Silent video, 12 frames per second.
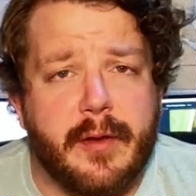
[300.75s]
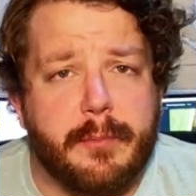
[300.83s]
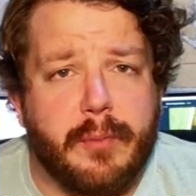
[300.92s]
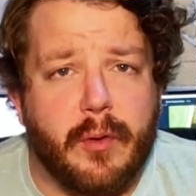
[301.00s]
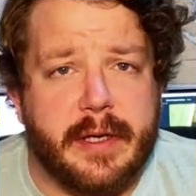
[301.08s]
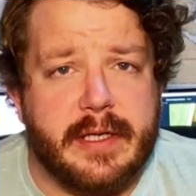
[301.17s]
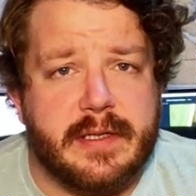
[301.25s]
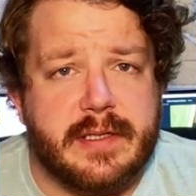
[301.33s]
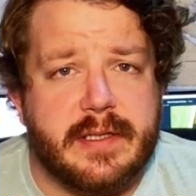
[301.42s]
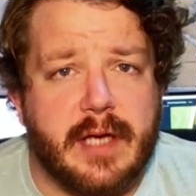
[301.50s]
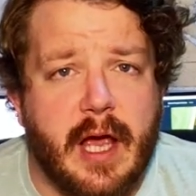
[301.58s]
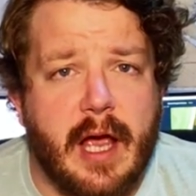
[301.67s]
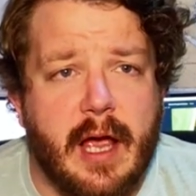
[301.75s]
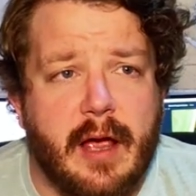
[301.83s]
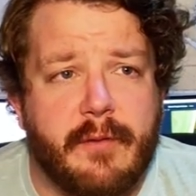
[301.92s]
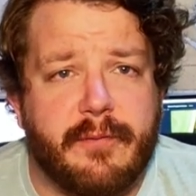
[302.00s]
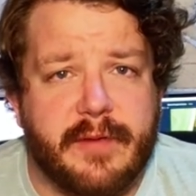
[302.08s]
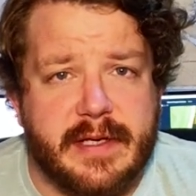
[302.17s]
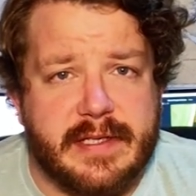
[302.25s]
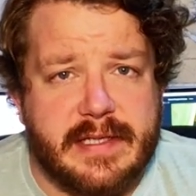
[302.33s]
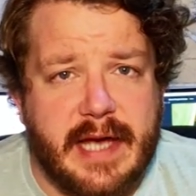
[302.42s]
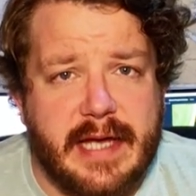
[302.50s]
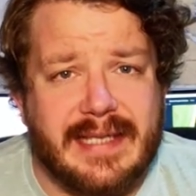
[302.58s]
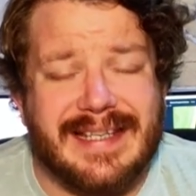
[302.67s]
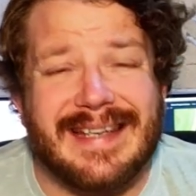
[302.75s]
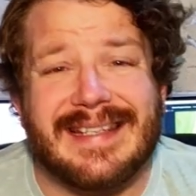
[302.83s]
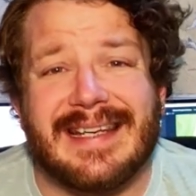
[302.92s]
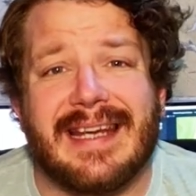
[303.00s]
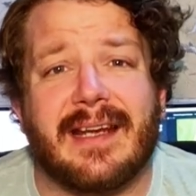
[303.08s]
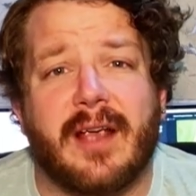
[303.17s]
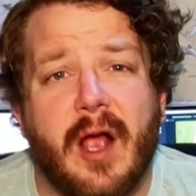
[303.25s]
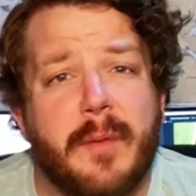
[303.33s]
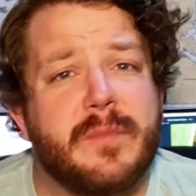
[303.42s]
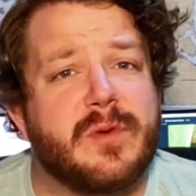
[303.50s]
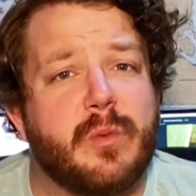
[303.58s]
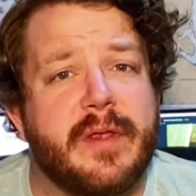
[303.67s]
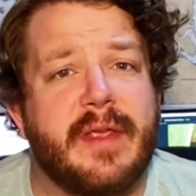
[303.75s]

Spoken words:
point for this tent is it comes with